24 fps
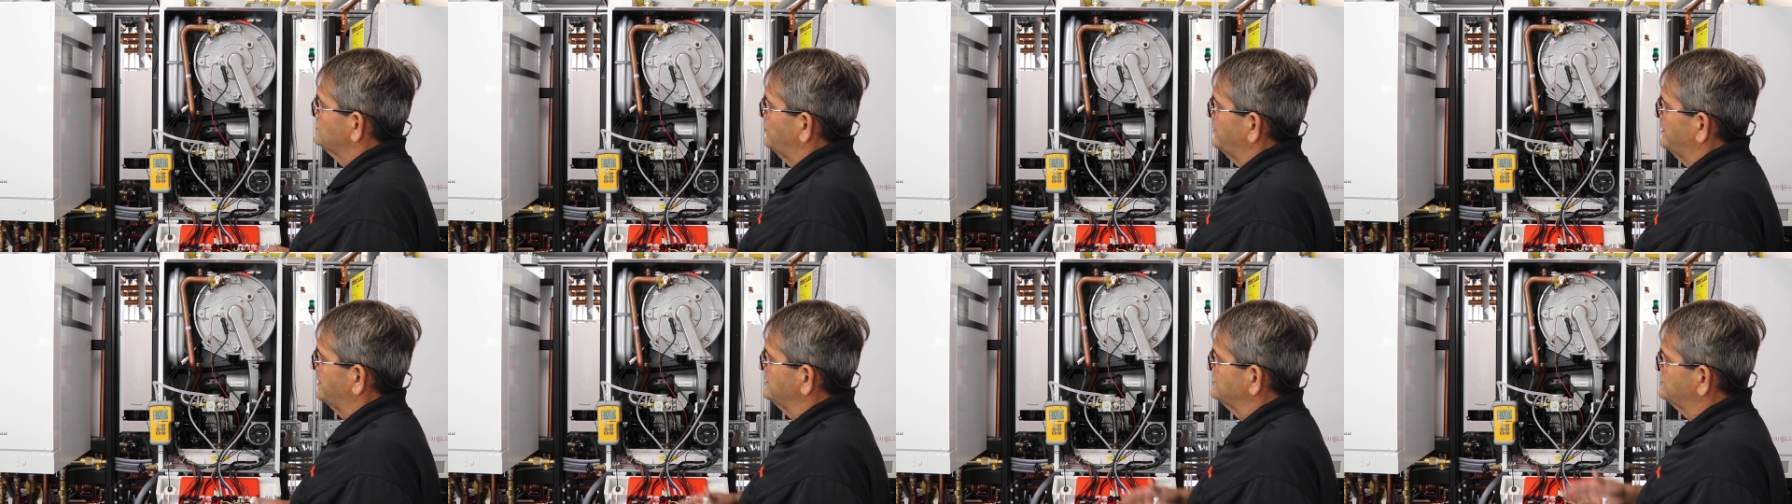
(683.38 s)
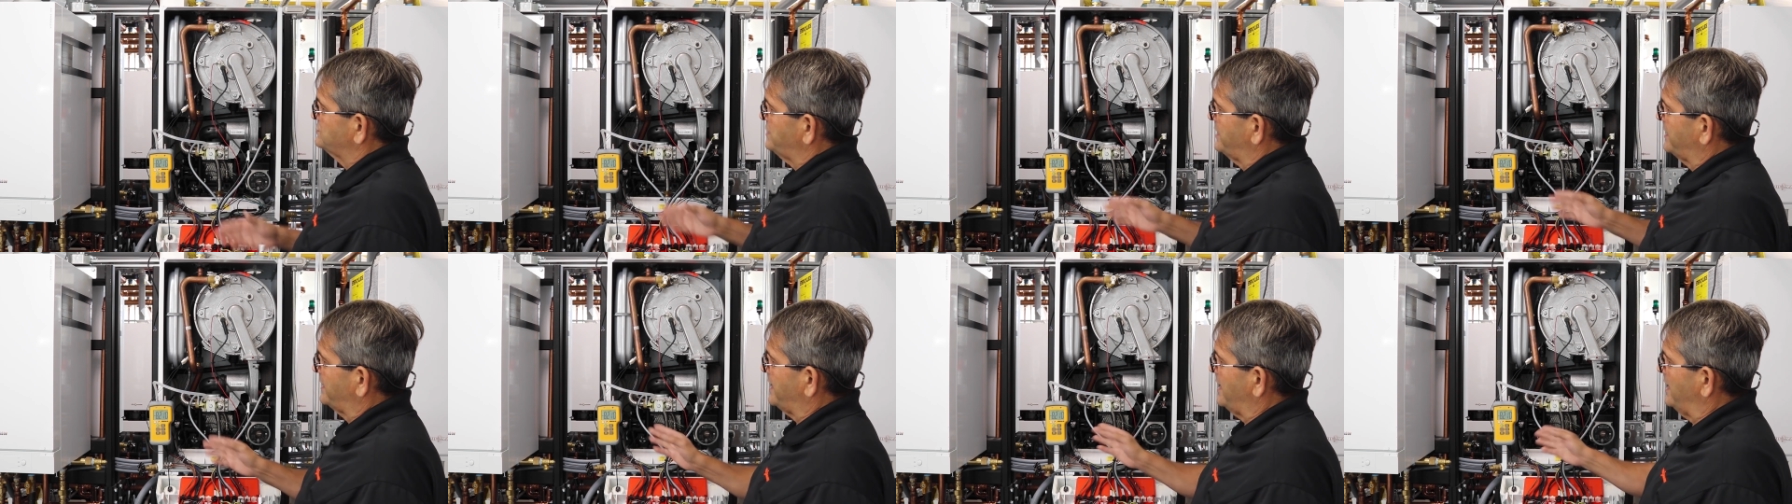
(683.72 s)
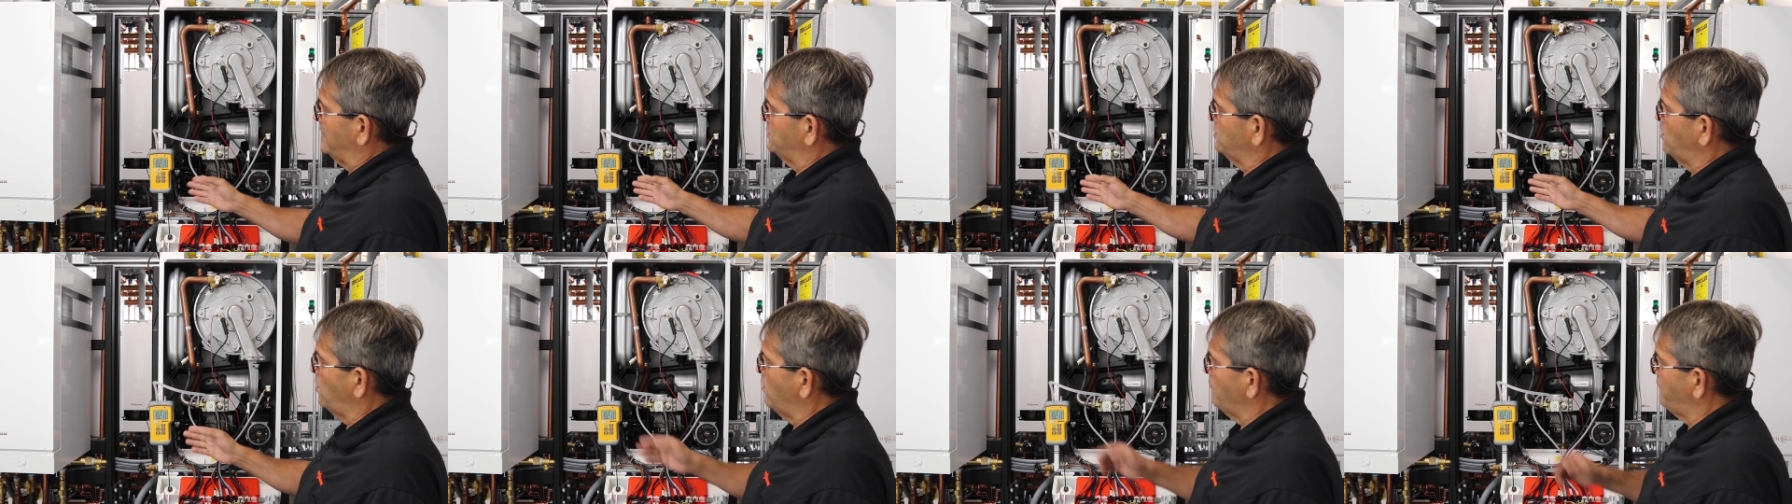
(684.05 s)
So we can check
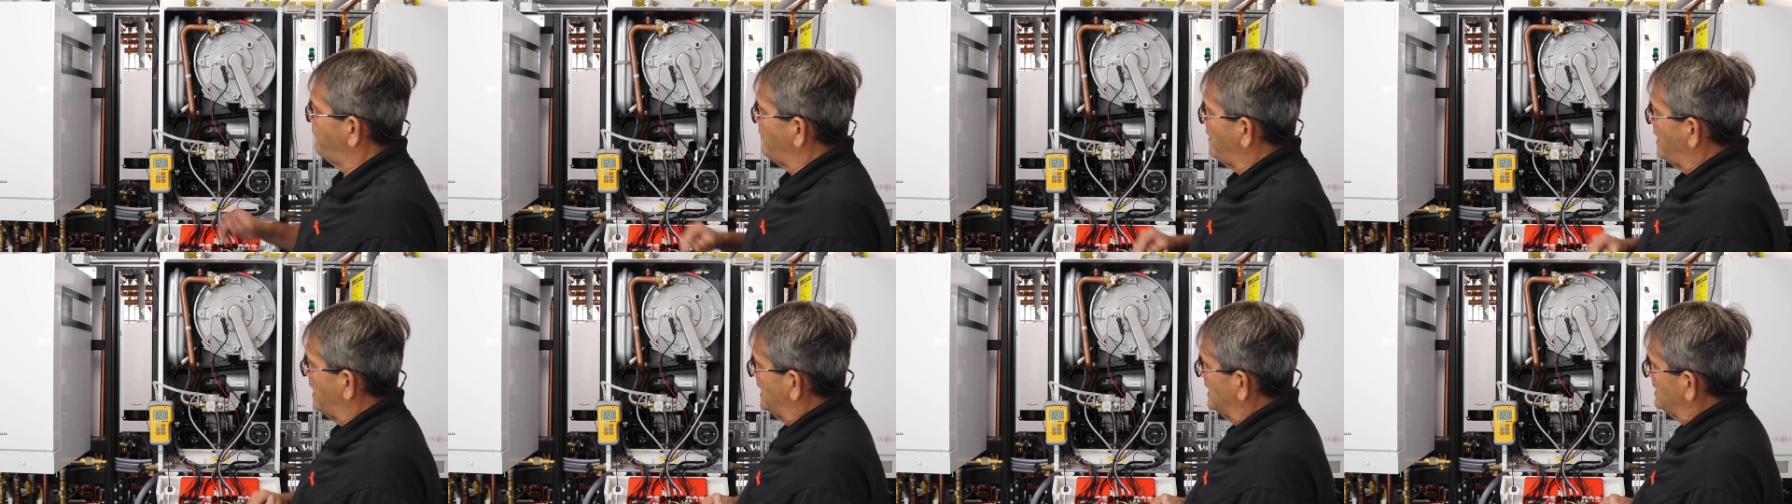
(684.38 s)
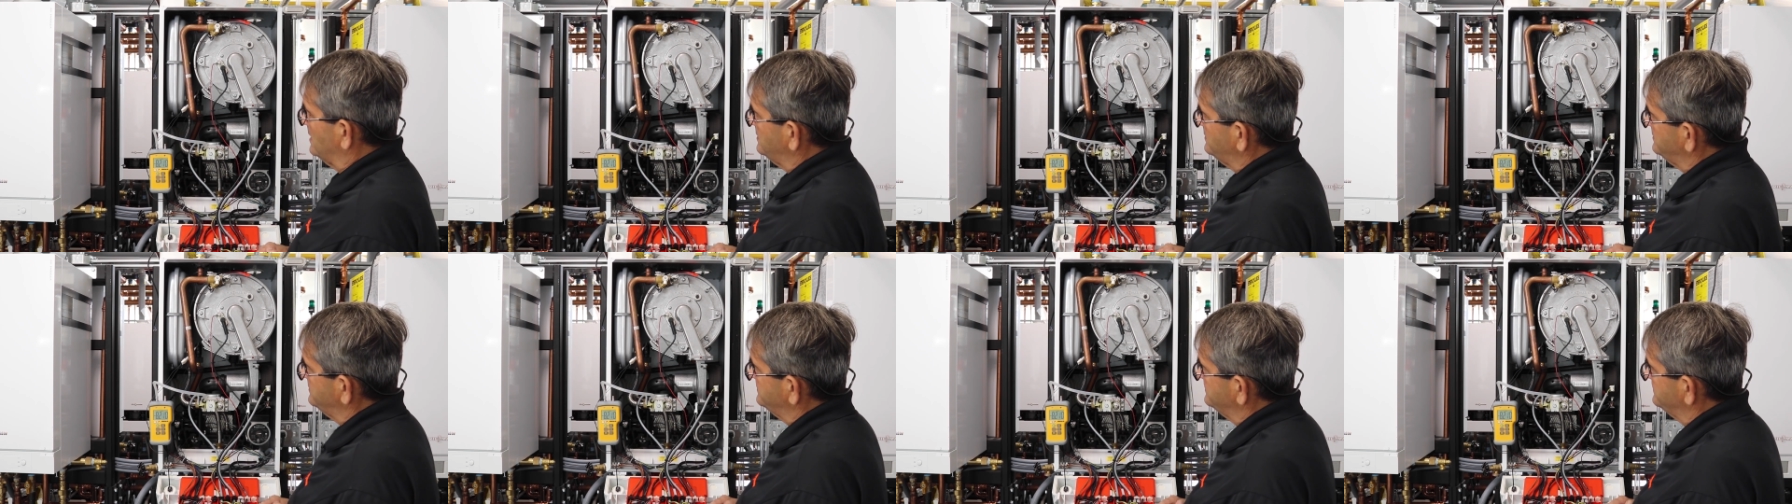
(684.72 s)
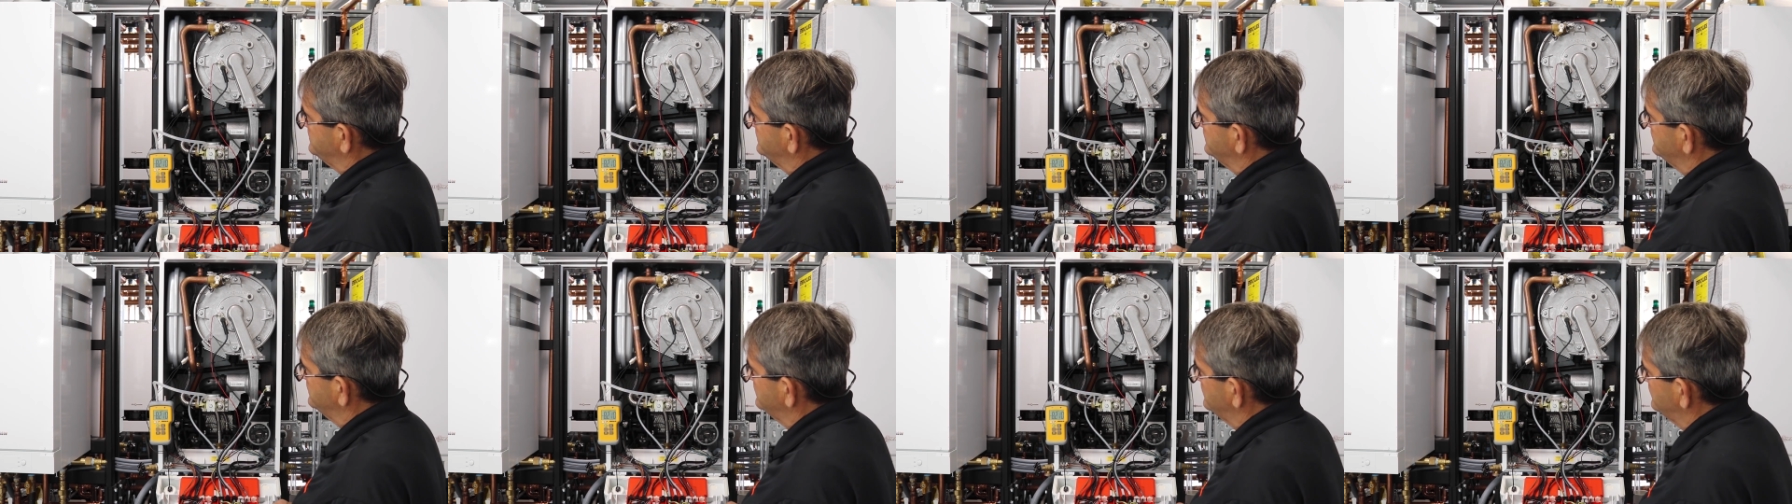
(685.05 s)
our low fire.
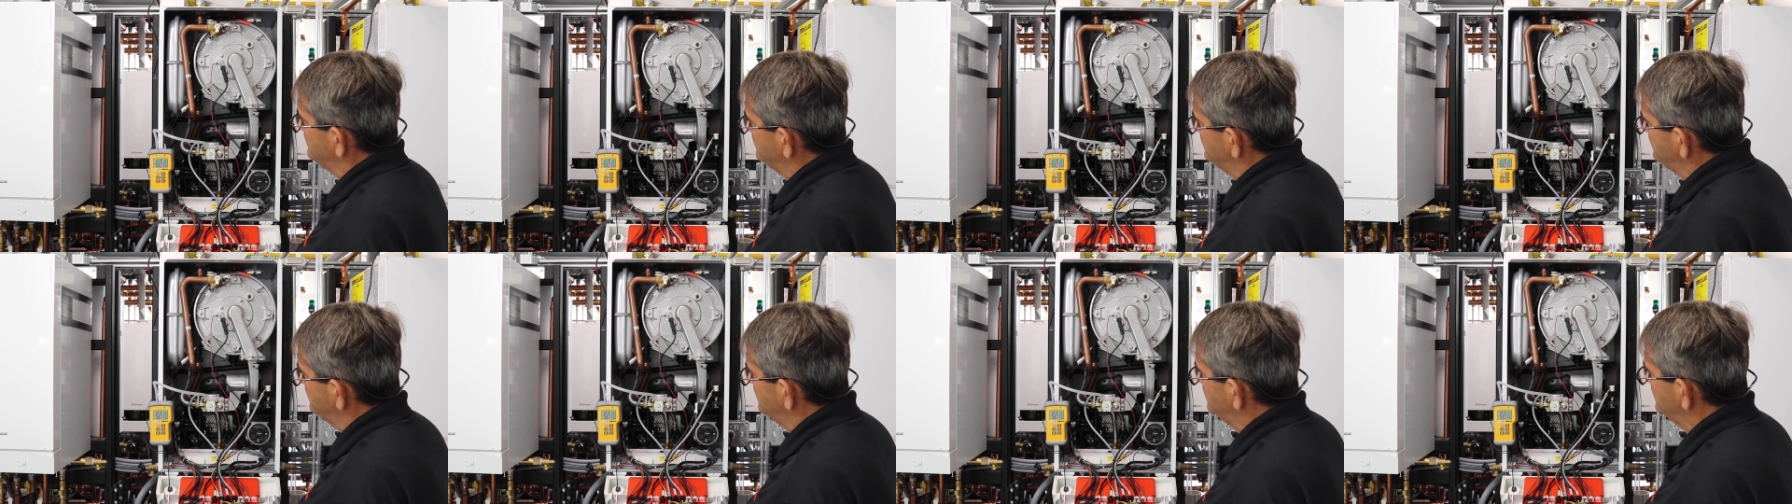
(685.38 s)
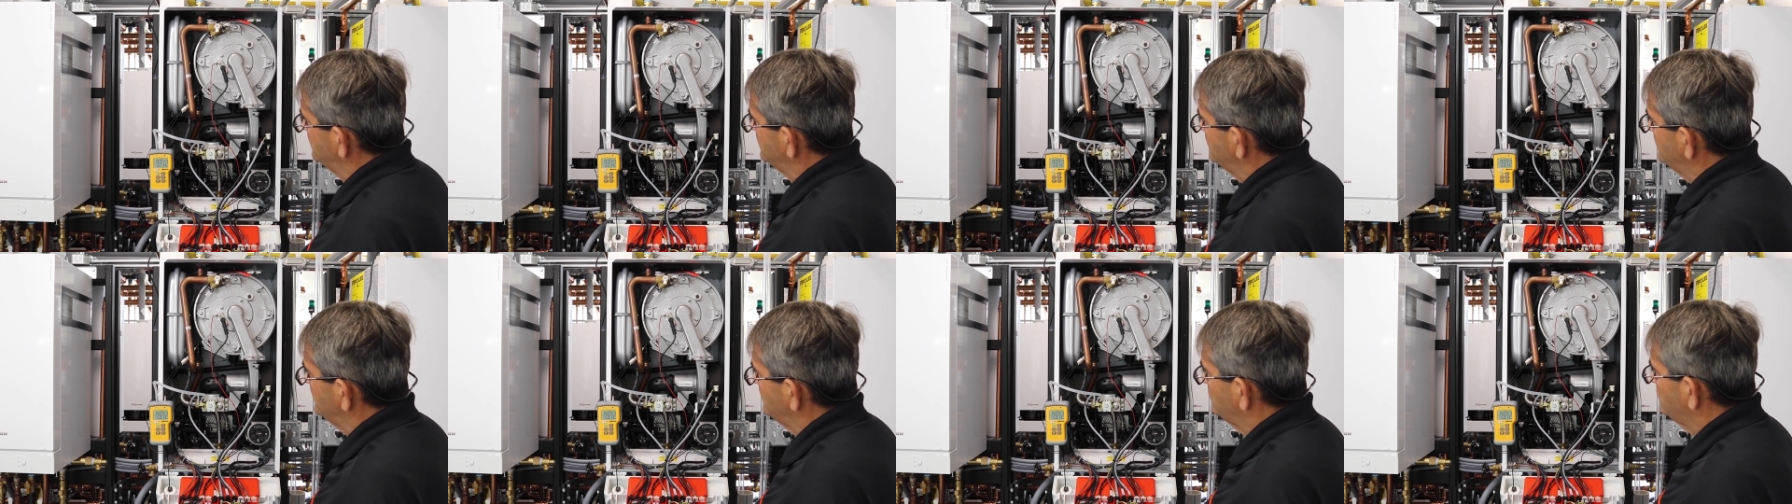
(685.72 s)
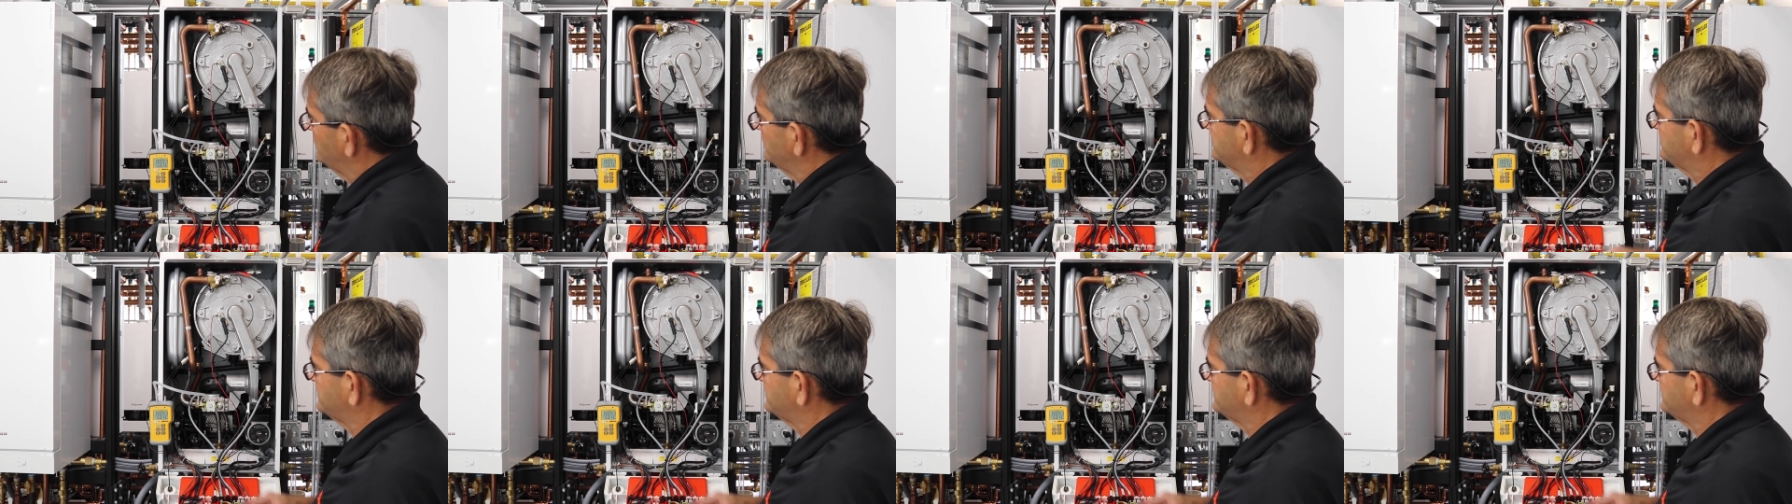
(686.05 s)
We're